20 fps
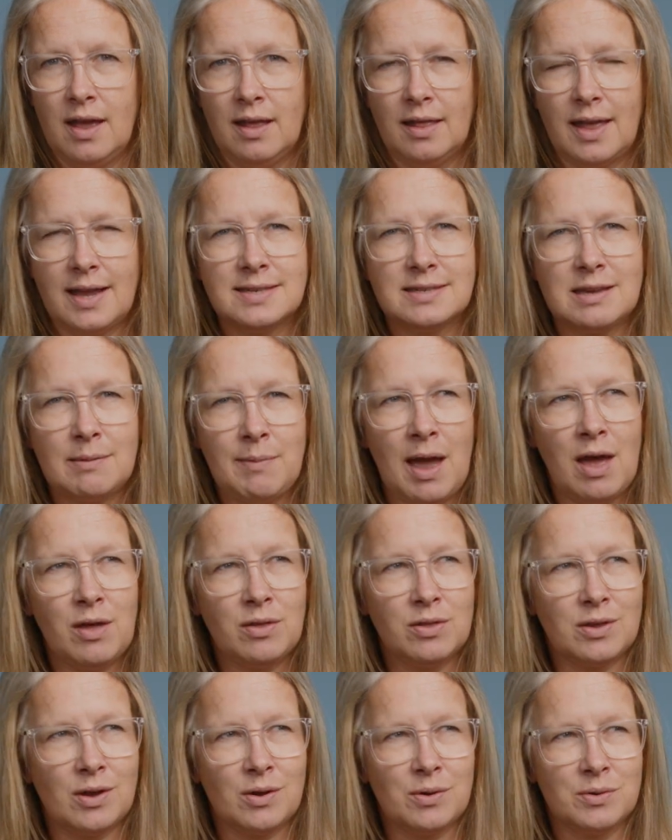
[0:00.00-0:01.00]
Like somehow
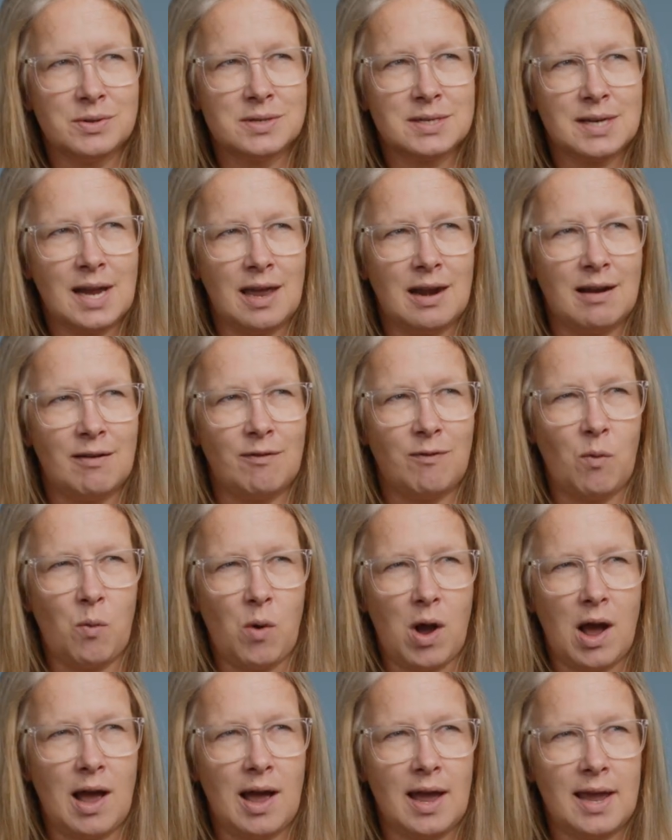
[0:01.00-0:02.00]
those kind of
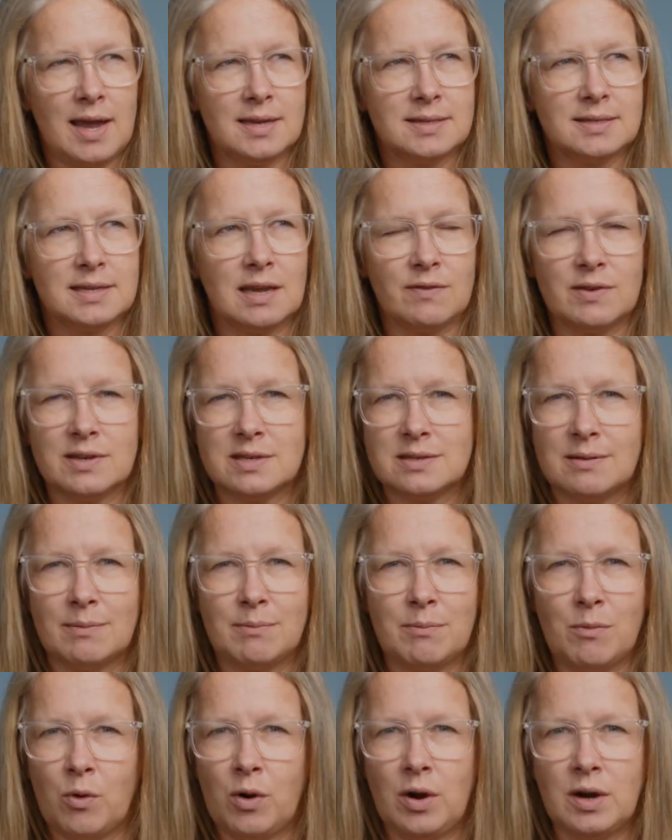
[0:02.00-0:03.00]
whys give us some
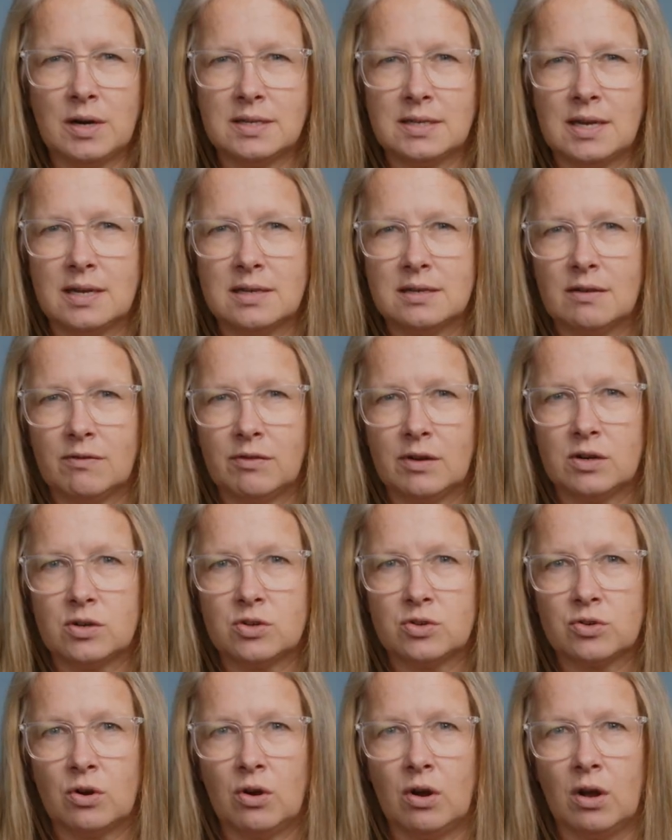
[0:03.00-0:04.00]
more sense of
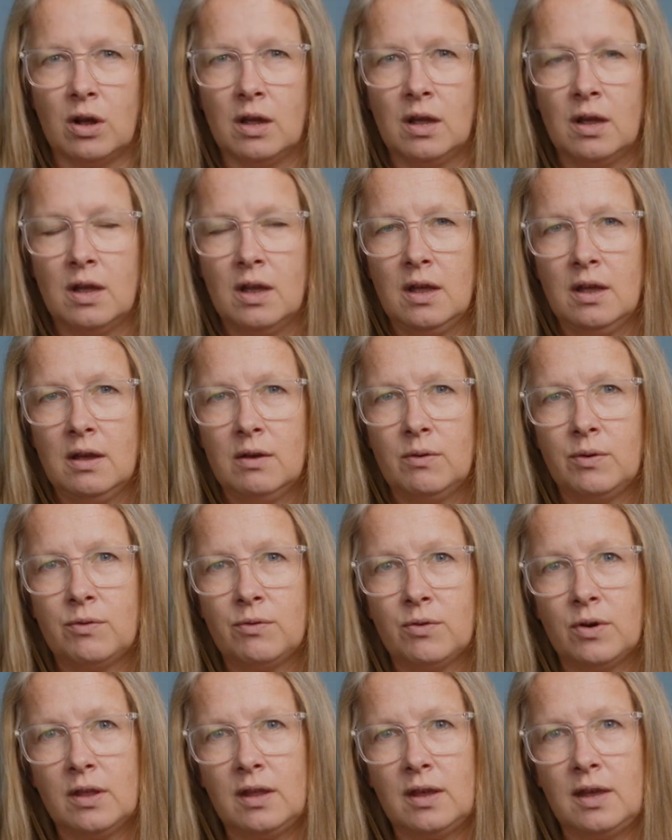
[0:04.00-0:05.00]
control, when
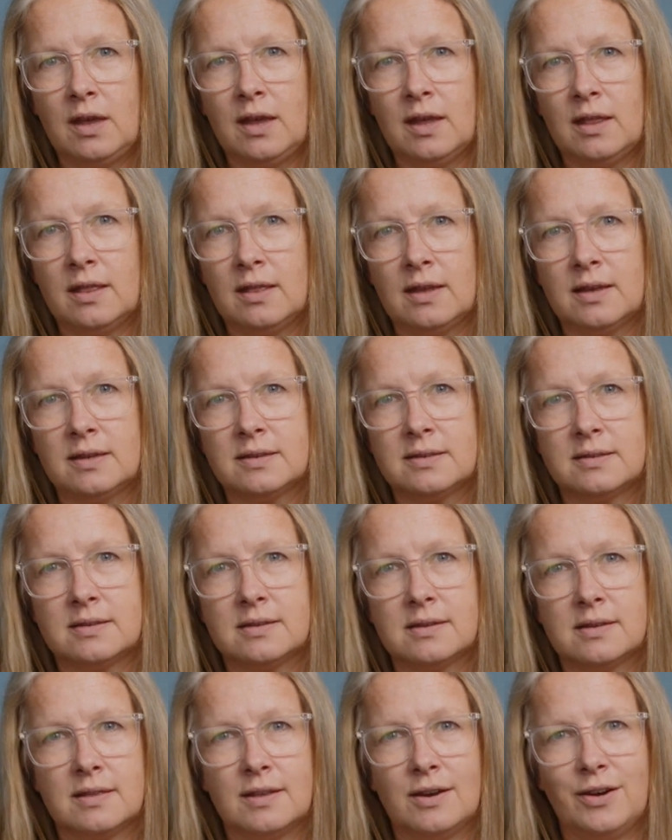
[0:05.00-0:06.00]
really in
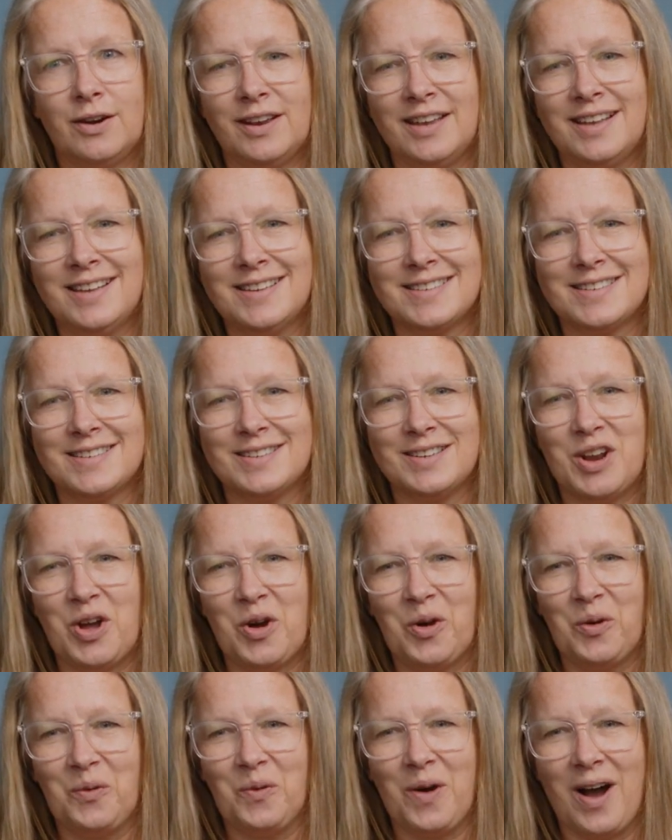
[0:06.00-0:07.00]
this, there is
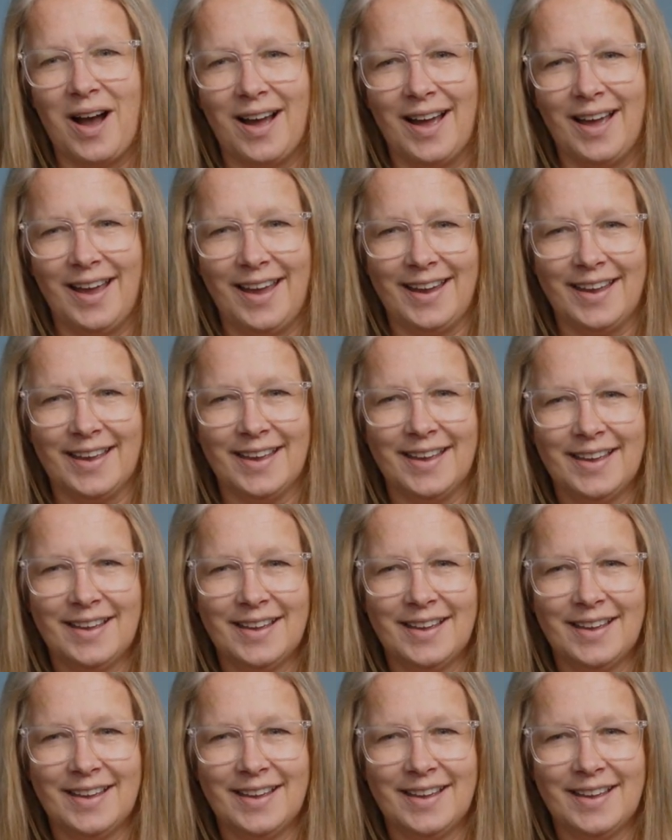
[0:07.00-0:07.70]
no why.